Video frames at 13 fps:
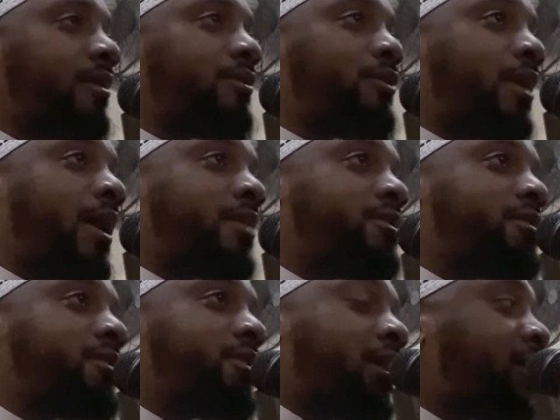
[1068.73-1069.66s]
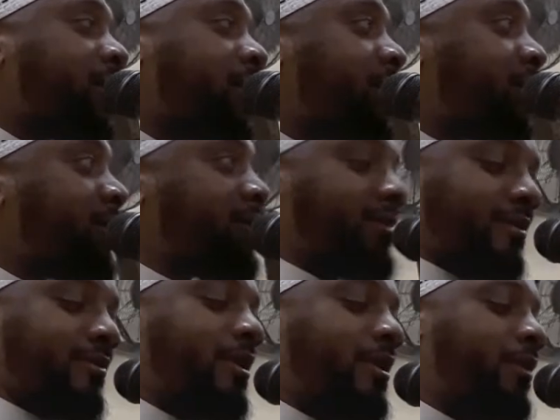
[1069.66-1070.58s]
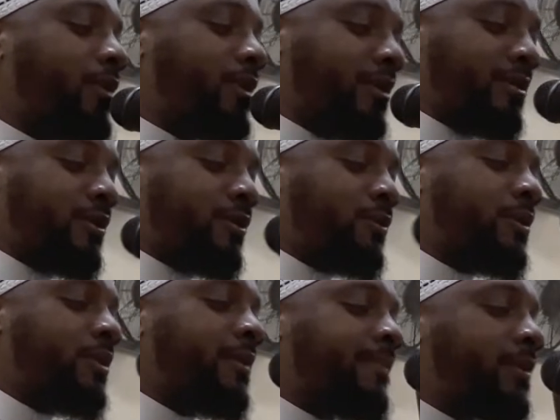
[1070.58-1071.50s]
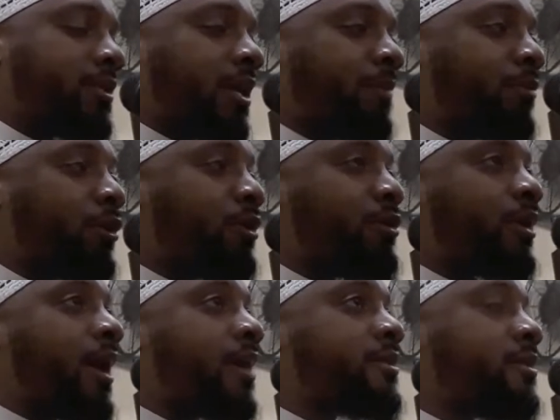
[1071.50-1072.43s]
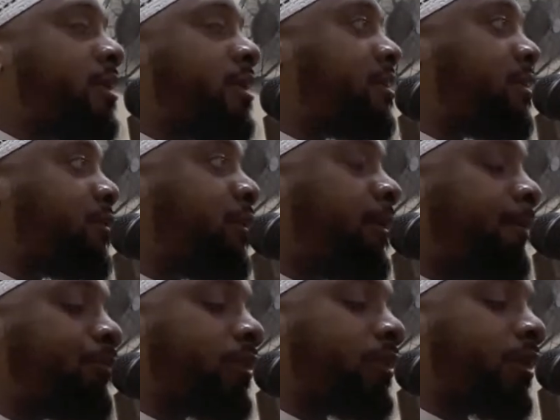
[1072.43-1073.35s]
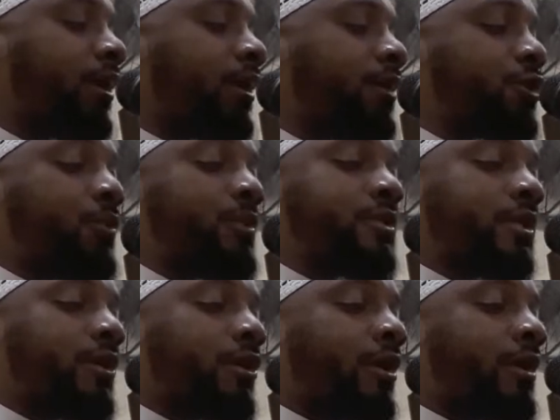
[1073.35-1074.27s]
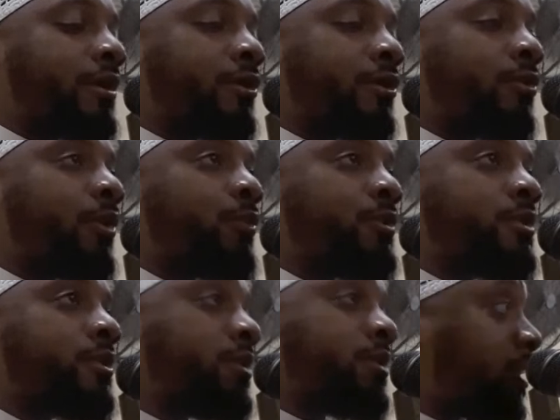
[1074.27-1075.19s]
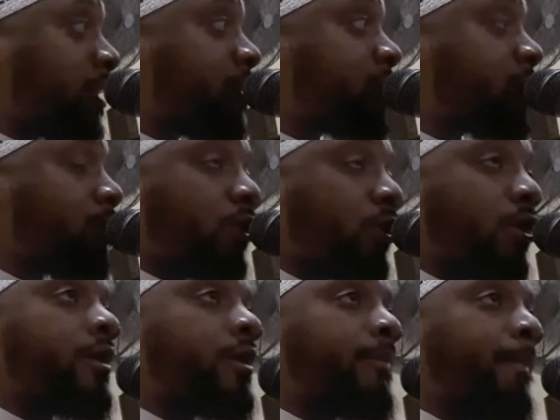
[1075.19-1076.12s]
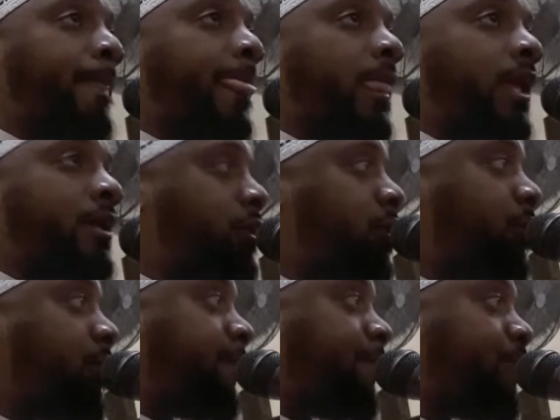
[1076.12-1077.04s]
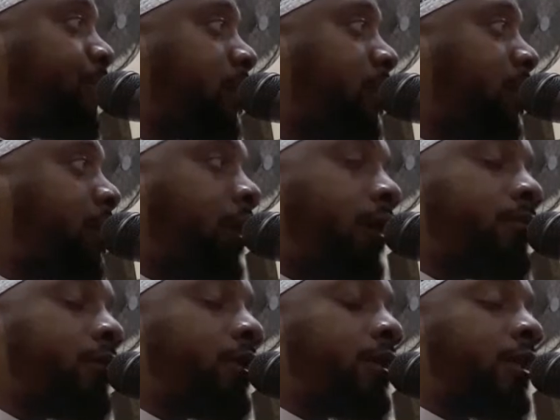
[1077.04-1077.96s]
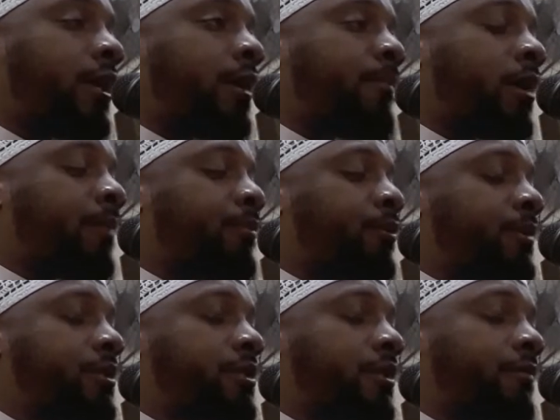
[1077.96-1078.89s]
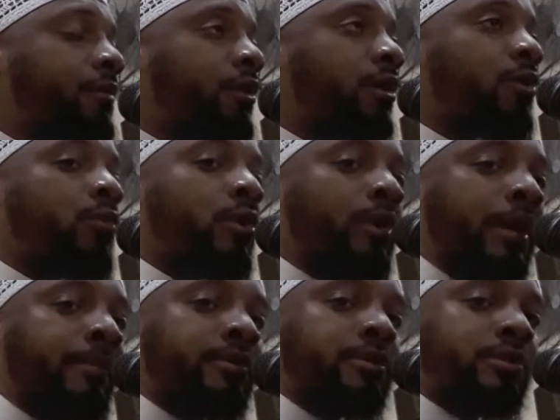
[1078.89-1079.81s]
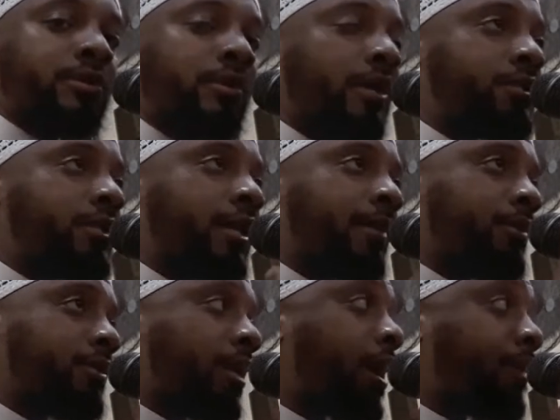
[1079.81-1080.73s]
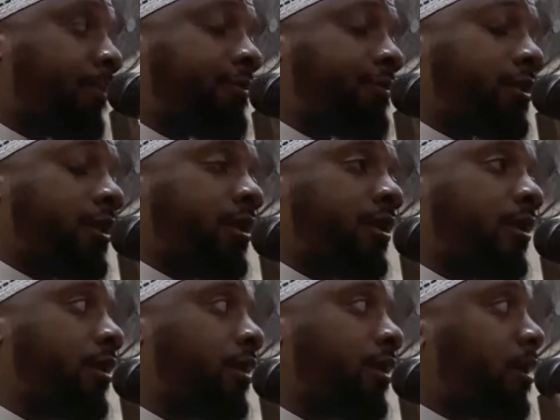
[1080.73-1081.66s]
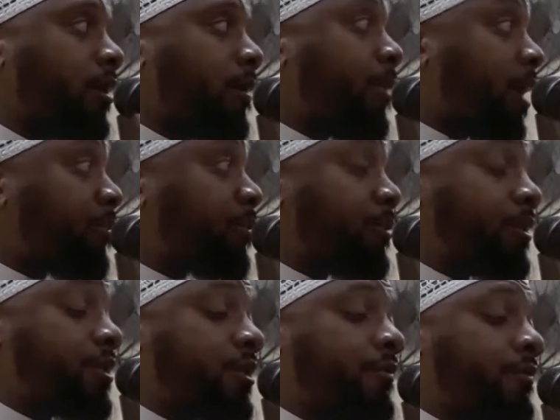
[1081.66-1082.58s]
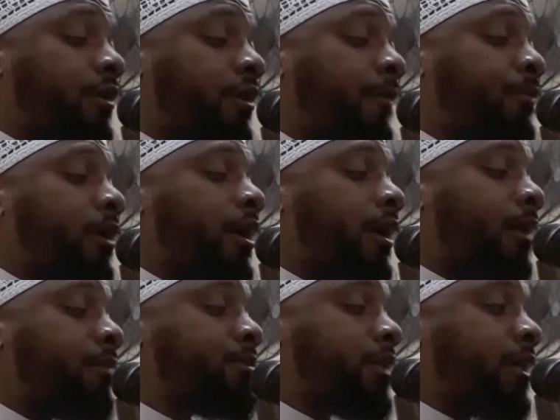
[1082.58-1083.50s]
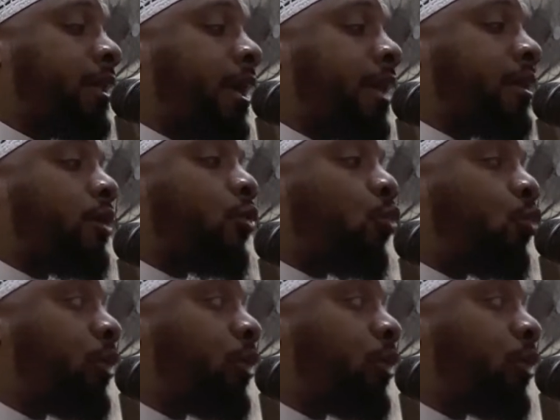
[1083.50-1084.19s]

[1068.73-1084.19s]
You guys are scared. We didn't want to do it. He's like, no, you guys need to do it. And so we said, all right, you know what? We just need to get some heart and do it. Alhamdulillah, by the permission of Allah, we were able to establish IMFC by the permission of Allah. And I'm saying that we